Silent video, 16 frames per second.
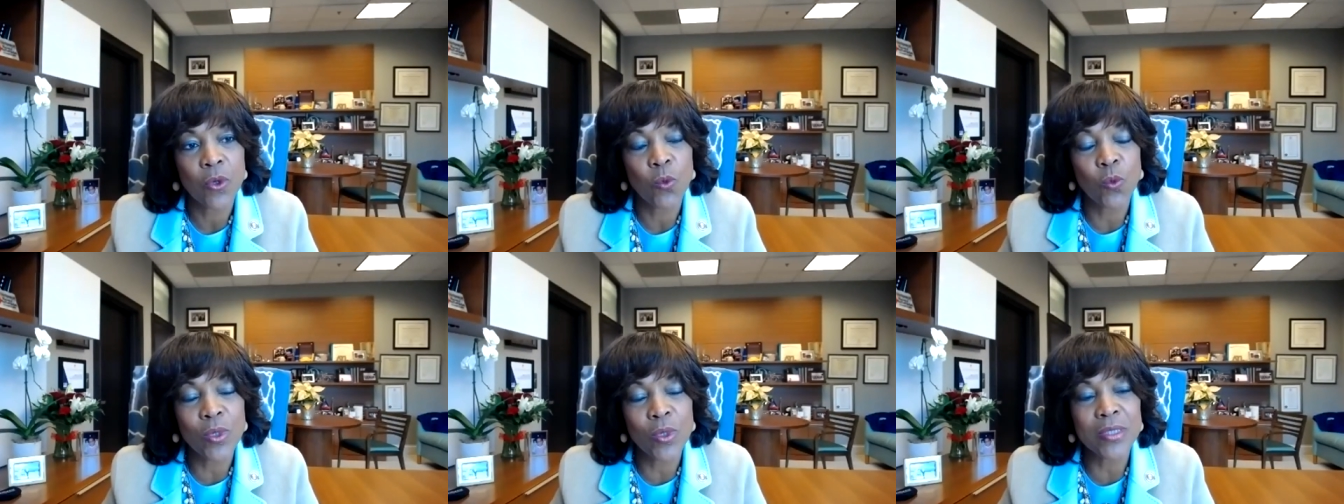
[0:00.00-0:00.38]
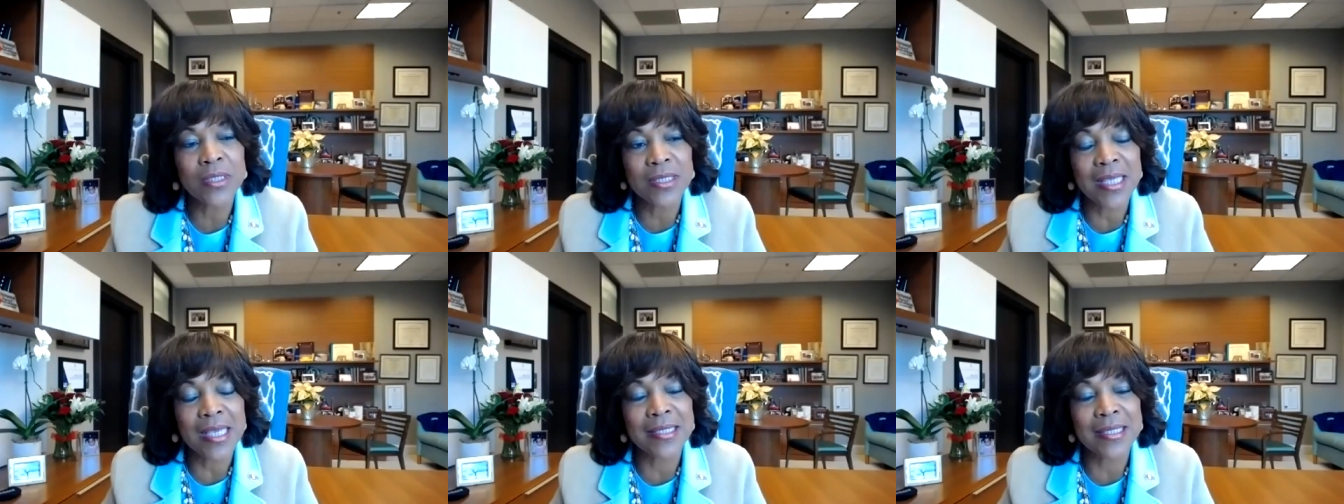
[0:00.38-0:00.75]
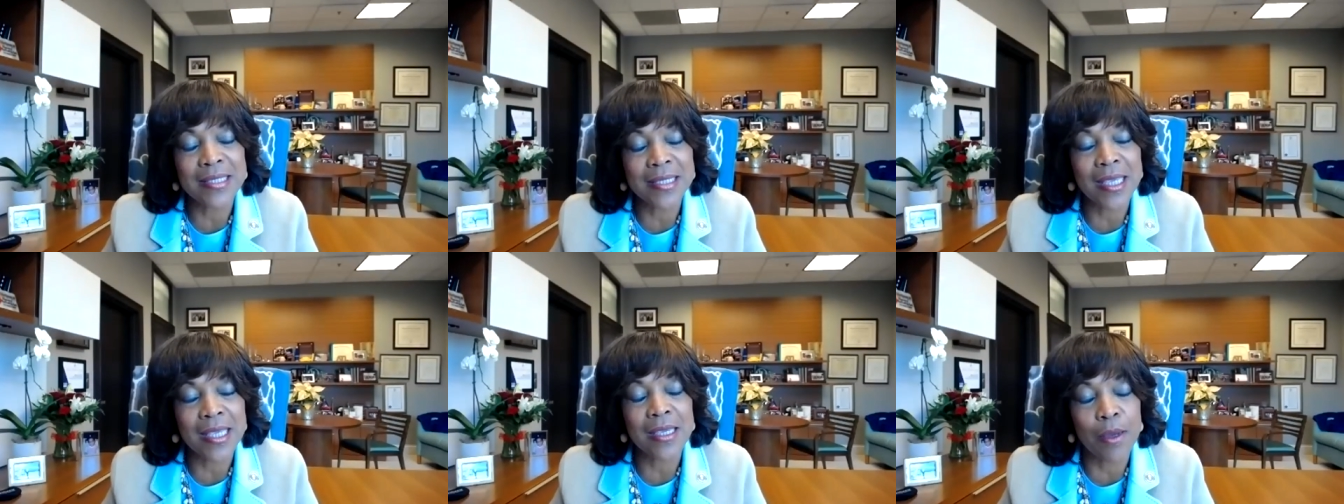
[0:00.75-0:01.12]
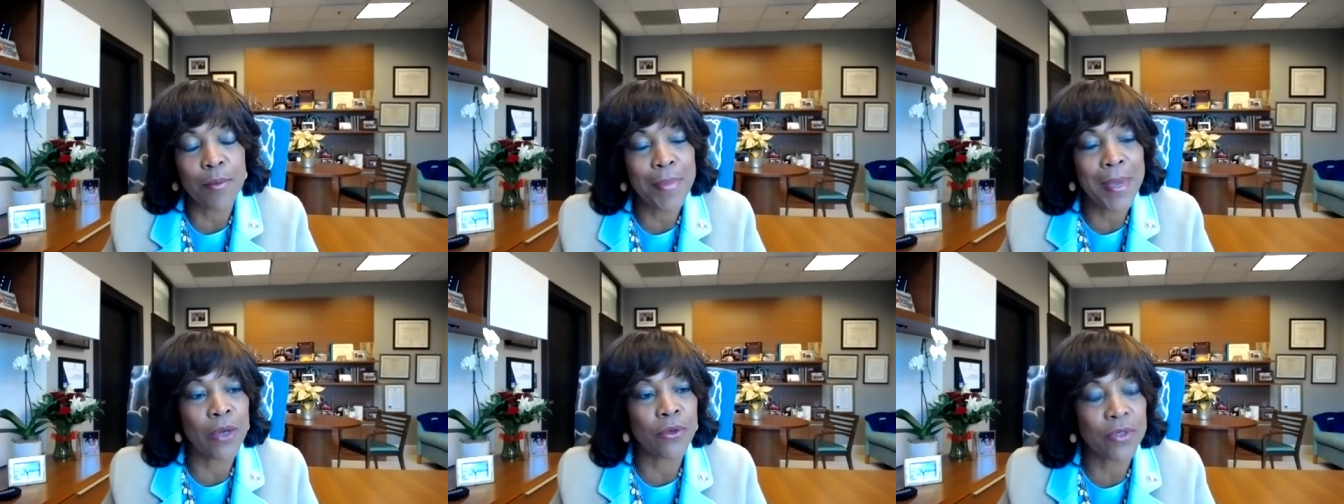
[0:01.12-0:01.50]
What does that say
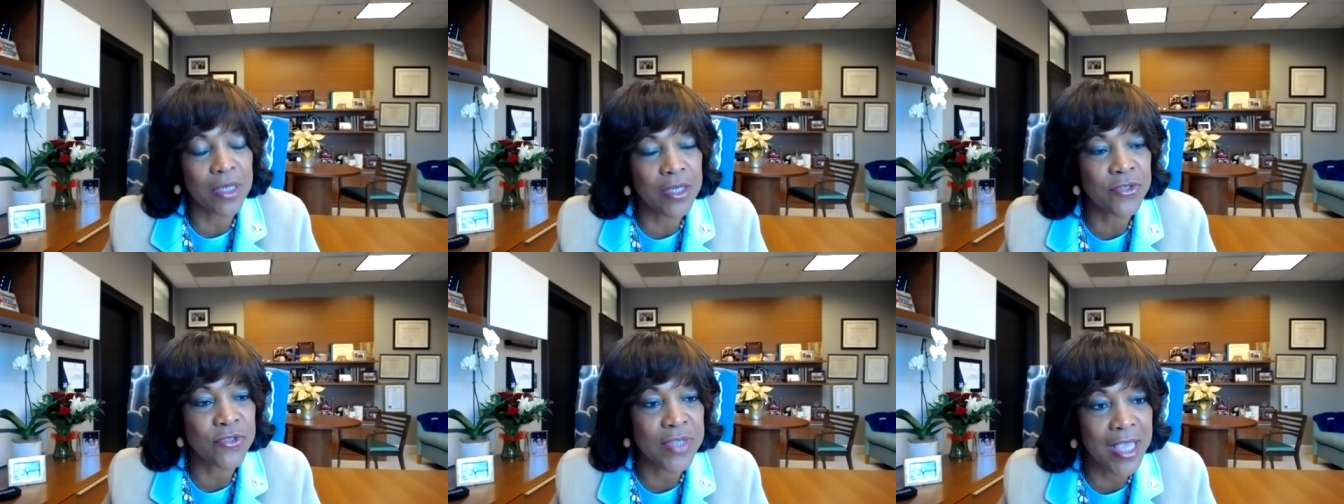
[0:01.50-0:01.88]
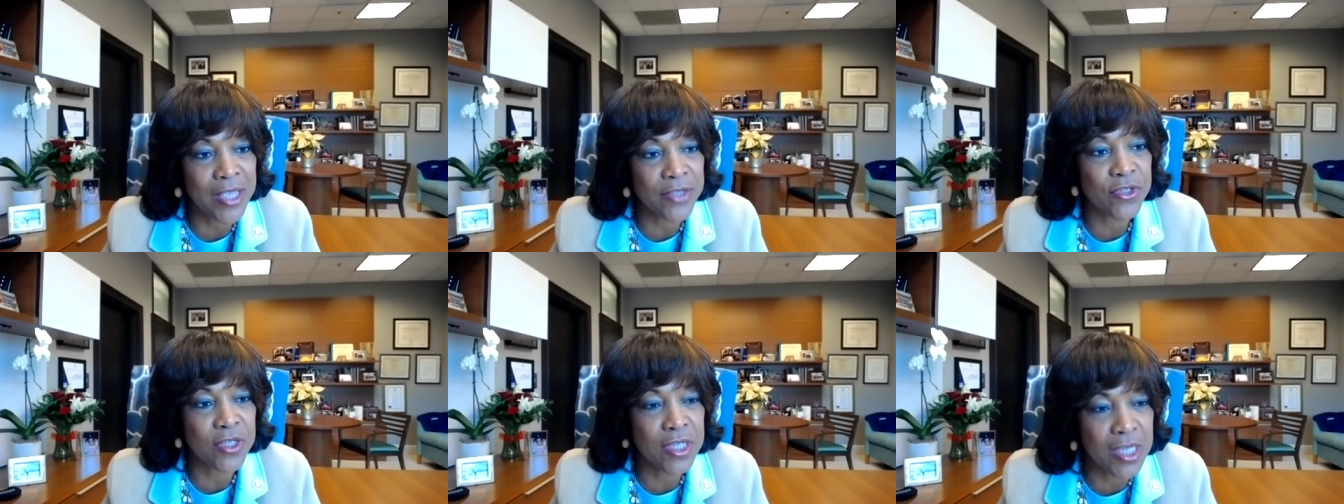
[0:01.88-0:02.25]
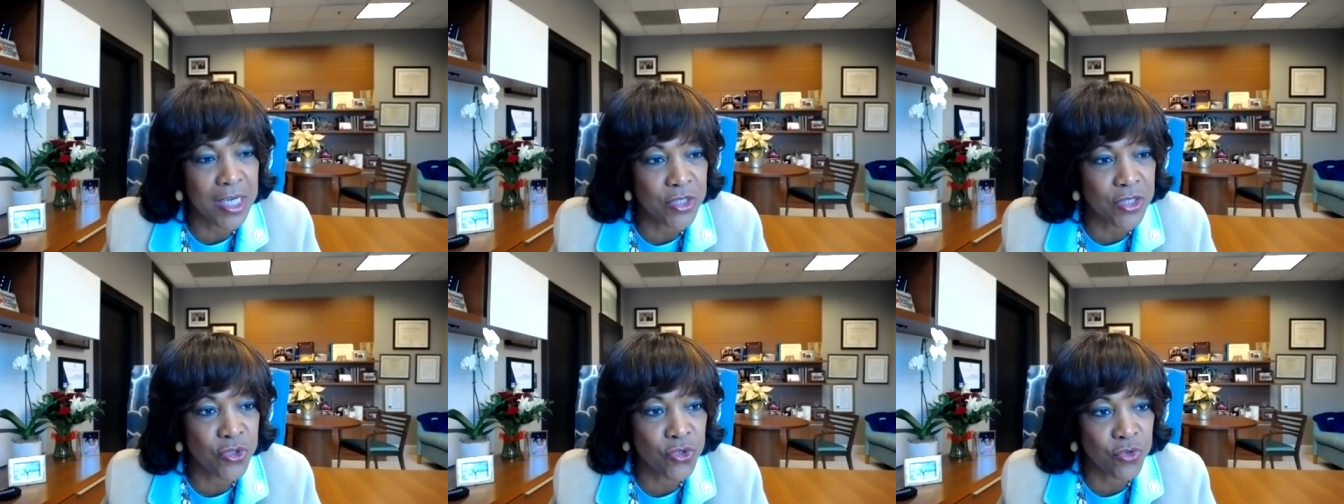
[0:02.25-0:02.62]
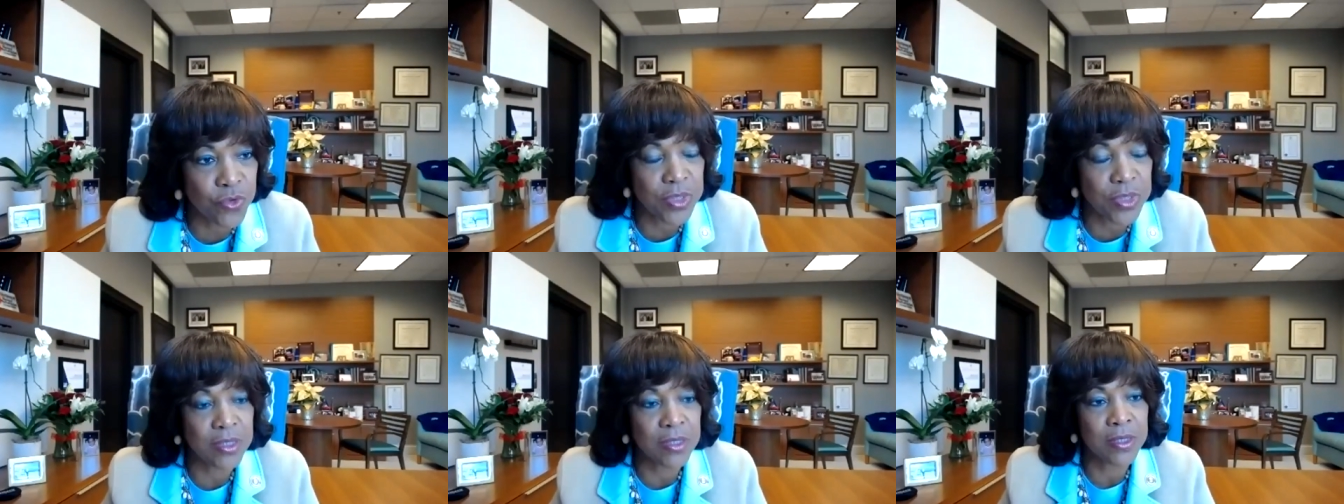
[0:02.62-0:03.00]
about us as a
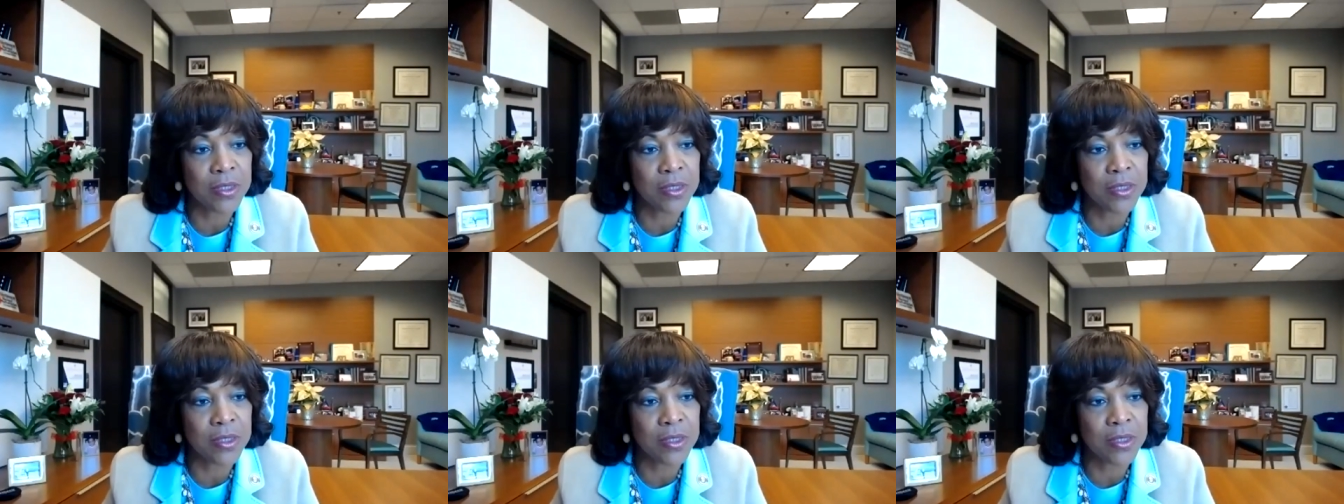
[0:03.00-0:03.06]
country?